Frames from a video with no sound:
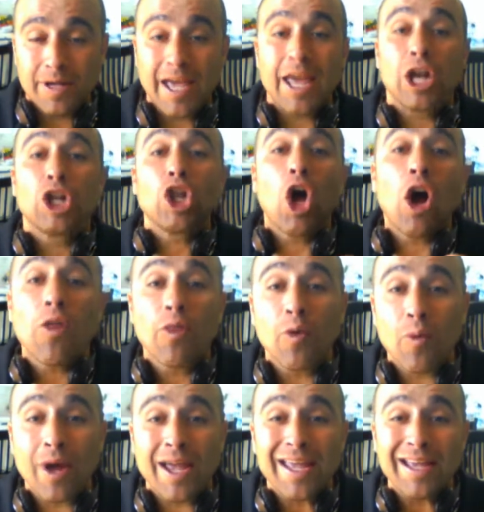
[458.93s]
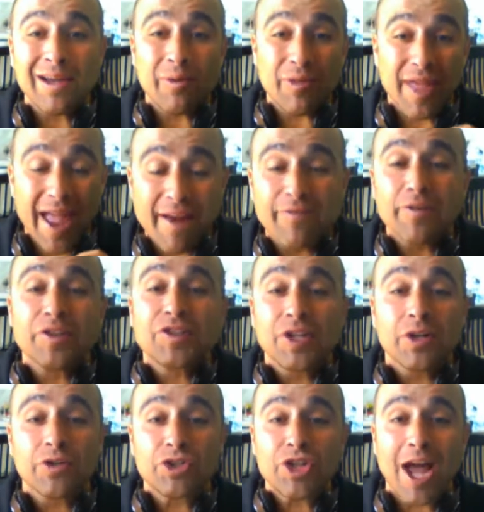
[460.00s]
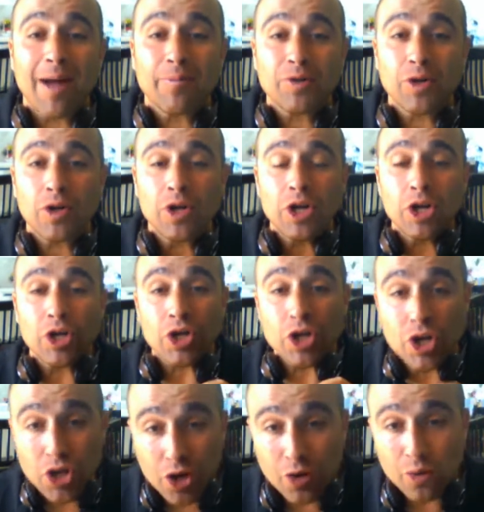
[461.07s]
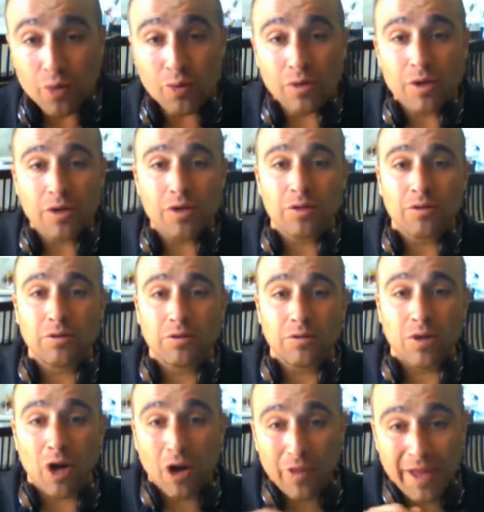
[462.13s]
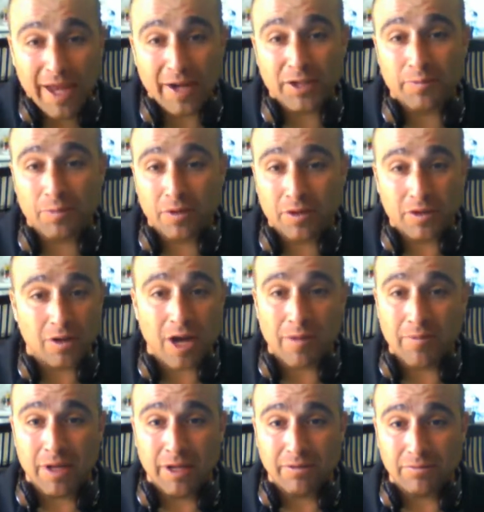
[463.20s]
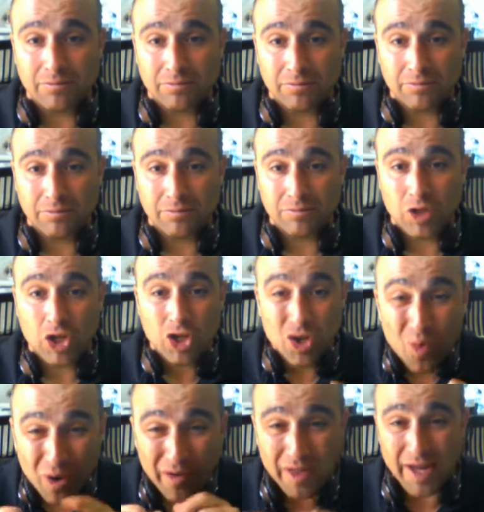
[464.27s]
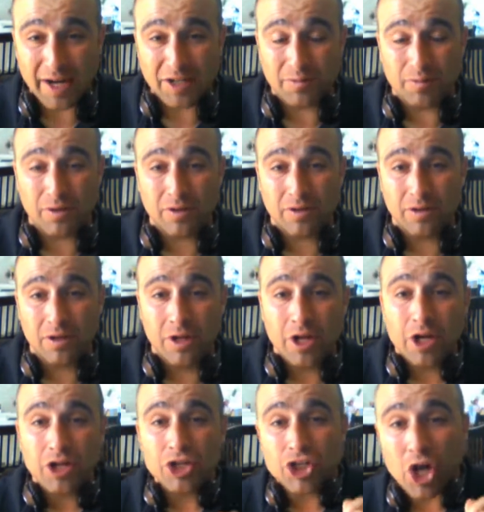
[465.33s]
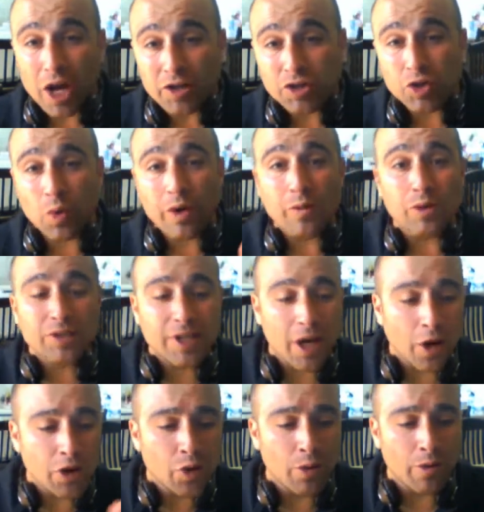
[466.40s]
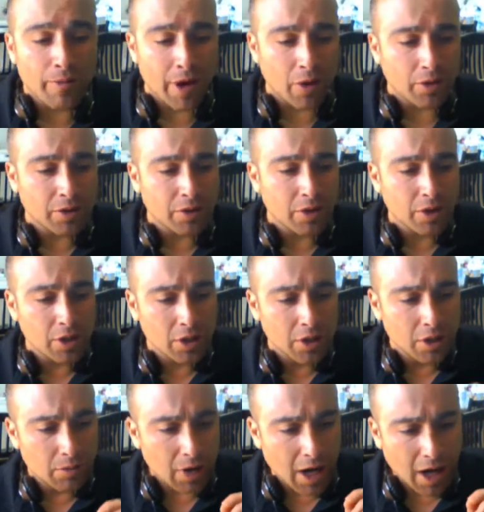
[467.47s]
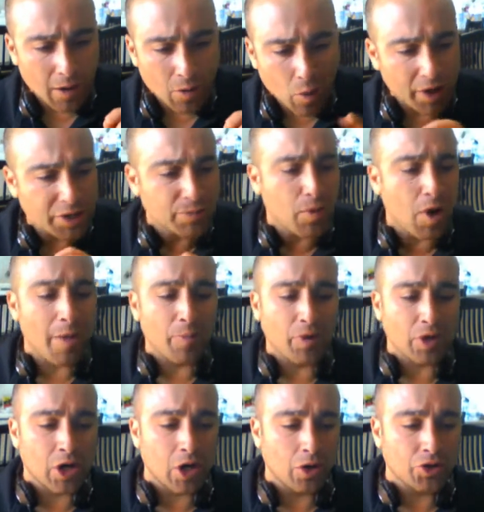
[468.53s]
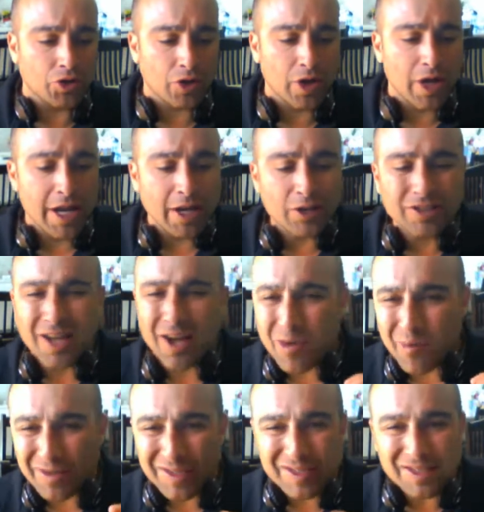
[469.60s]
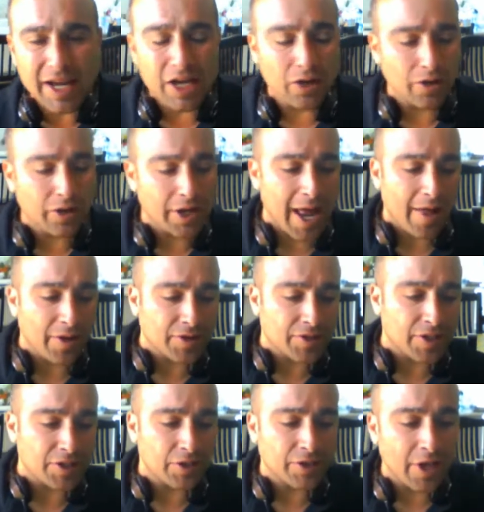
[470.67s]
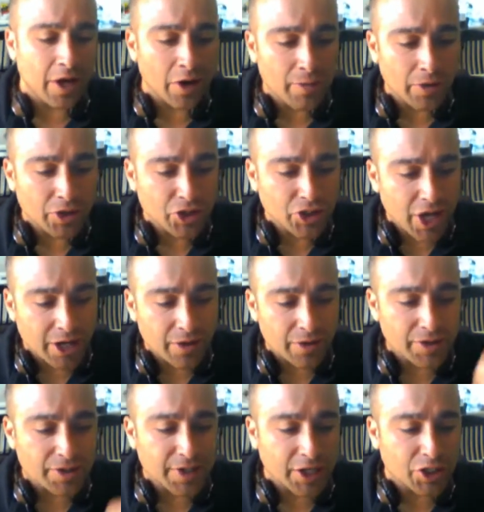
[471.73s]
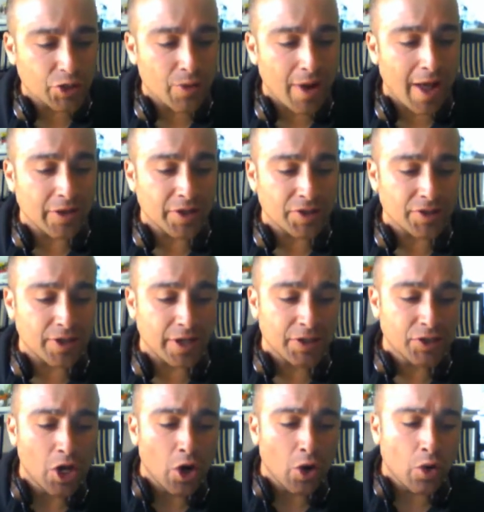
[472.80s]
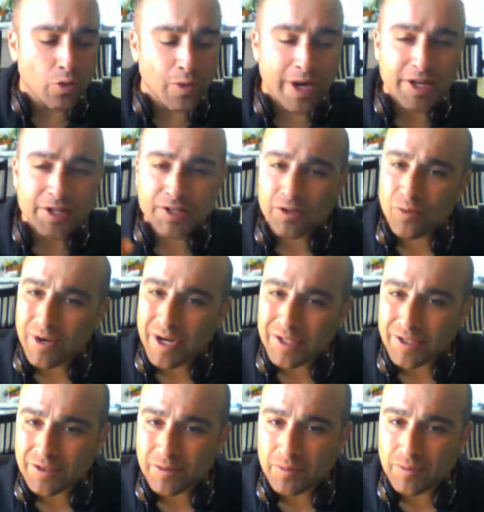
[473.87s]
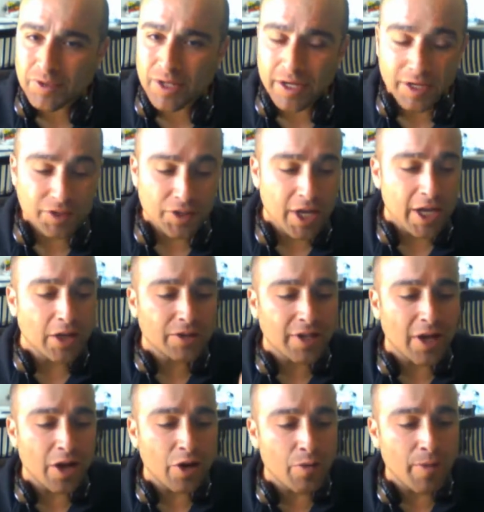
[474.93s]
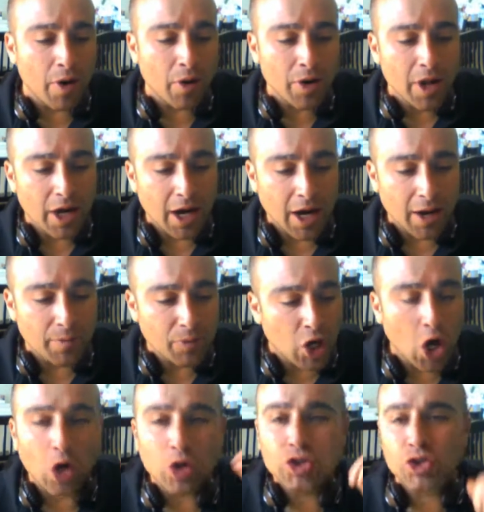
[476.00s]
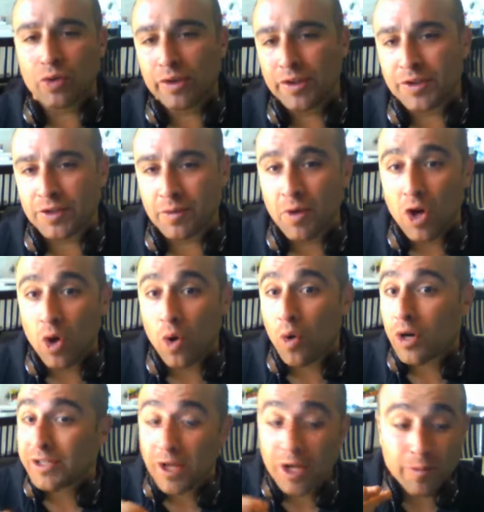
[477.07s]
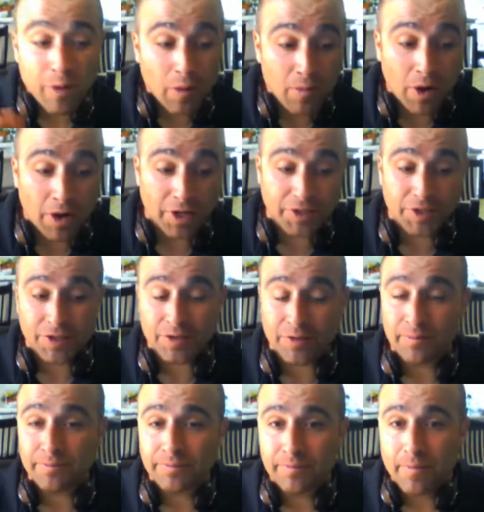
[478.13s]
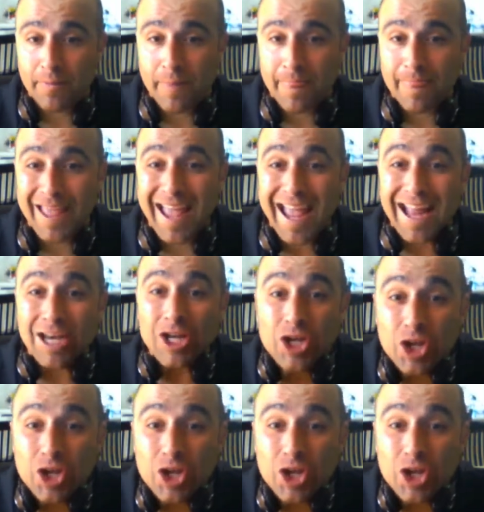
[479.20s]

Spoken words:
And along the way, with every single chapter, you are the expert, not me. You are the expert. John Story will tell you about what is popular culture. He'll tell you about psychoanalysis. He'll tell you about gender and sexuality studies, or race and racism studies. He'll tell you about culturalism, or he'll tell you about Marxism. And